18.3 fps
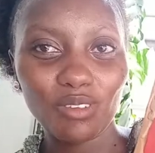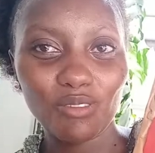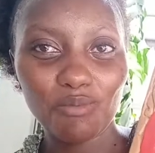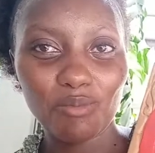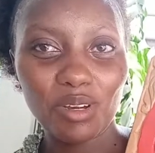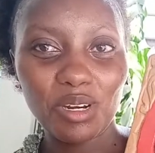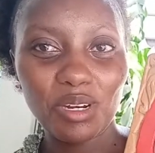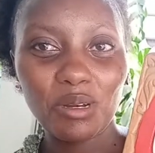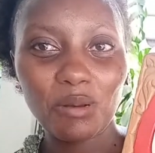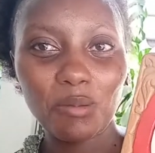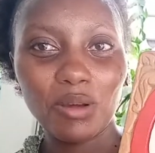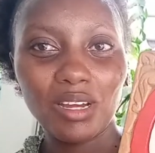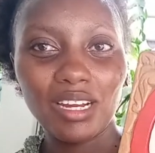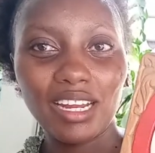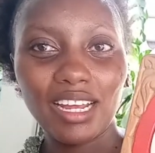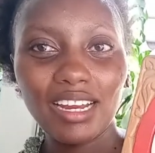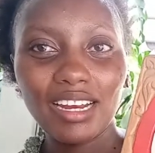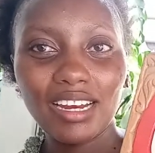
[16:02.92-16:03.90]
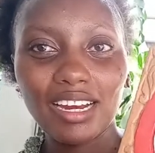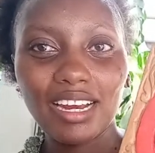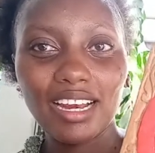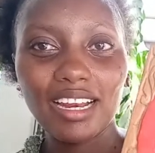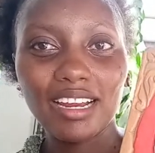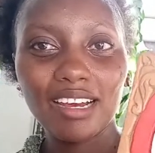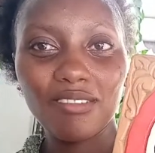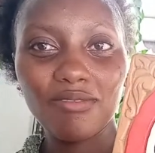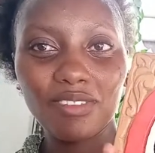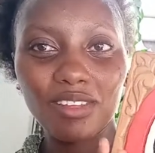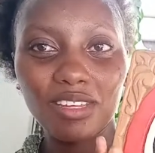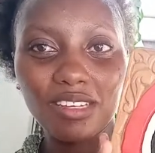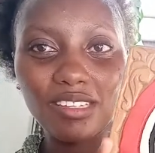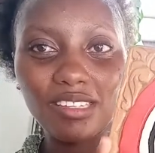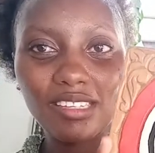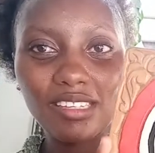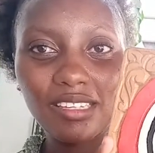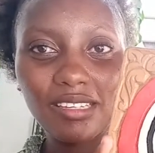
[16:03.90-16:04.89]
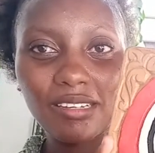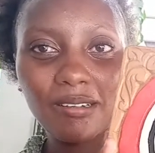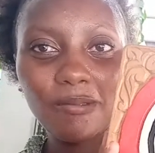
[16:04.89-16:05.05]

of Marie, but I really love this.